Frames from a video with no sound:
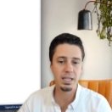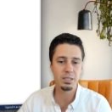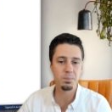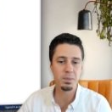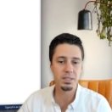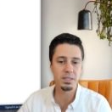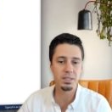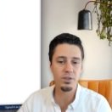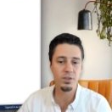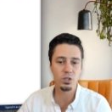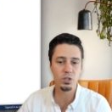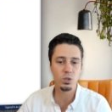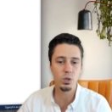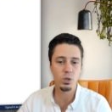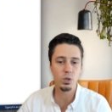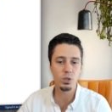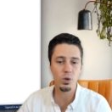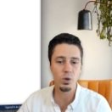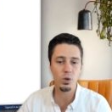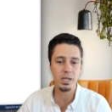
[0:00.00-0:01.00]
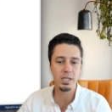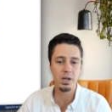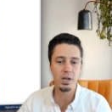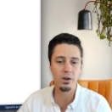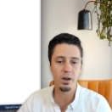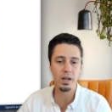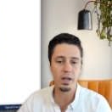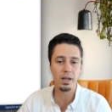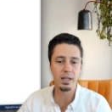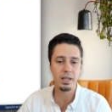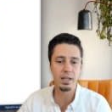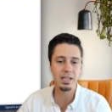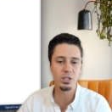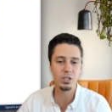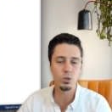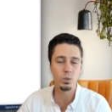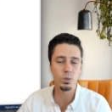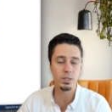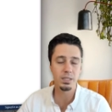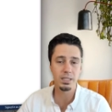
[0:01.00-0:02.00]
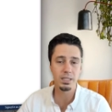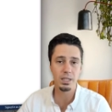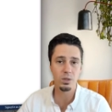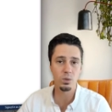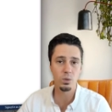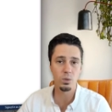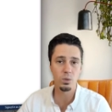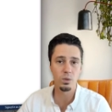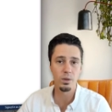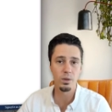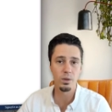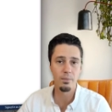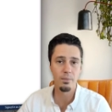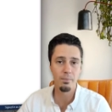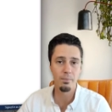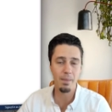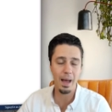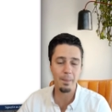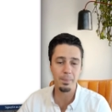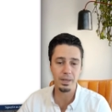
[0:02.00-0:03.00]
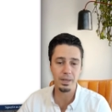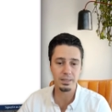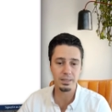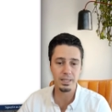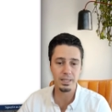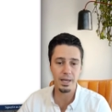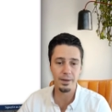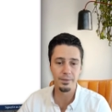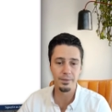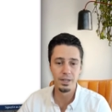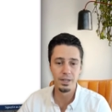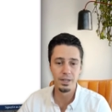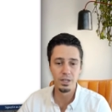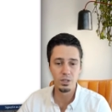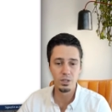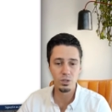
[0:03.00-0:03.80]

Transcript: a specific search criteria into a single mapping set.